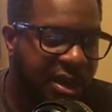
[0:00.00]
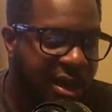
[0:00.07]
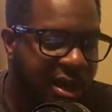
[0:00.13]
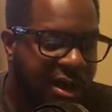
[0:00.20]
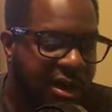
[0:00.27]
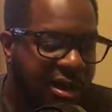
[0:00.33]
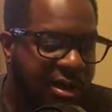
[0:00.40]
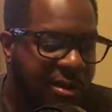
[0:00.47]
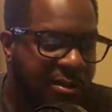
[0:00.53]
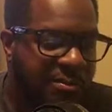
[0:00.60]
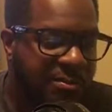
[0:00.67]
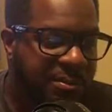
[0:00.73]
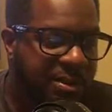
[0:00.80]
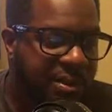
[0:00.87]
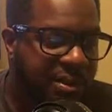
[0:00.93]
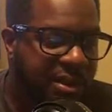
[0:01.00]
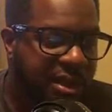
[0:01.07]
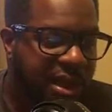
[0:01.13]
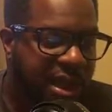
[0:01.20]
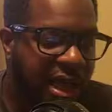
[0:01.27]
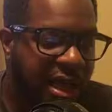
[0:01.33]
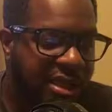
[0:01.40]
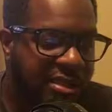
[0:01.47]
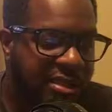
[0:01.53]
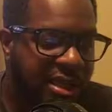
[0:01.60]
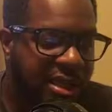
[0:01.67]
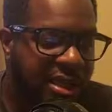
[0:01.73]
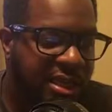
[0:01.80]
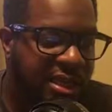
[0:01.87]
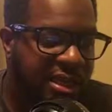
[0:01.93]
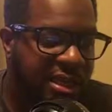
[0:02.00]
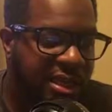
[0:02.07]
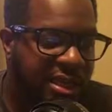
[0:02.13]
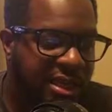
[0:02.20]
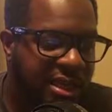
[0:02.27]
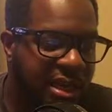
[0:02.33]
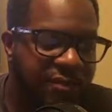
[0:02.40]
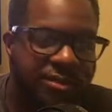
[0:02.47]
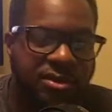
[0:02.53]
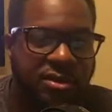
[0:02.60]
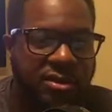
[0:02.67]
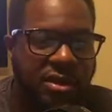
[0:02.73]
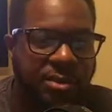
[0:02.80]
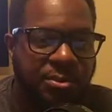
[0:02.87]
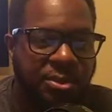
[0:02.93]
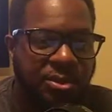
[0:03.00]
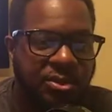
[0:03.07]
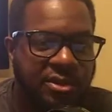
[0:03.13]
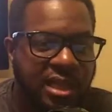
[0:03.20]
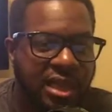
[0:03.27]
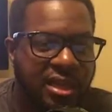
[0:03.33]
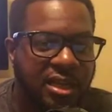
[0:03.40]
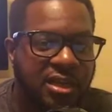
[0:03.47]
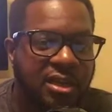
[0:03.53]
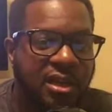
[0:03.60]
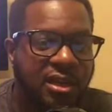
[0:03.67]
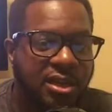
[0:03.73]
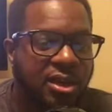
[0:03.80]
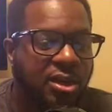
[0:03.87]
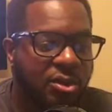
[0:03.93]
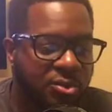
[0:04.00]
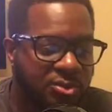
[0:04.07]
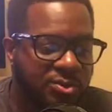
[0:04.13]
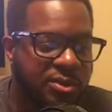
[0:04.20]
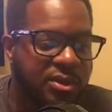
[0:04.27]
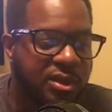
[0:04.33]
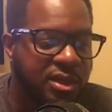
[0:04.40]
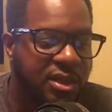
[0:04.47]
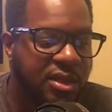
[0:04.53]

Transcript: I say never double go tight end in a close one.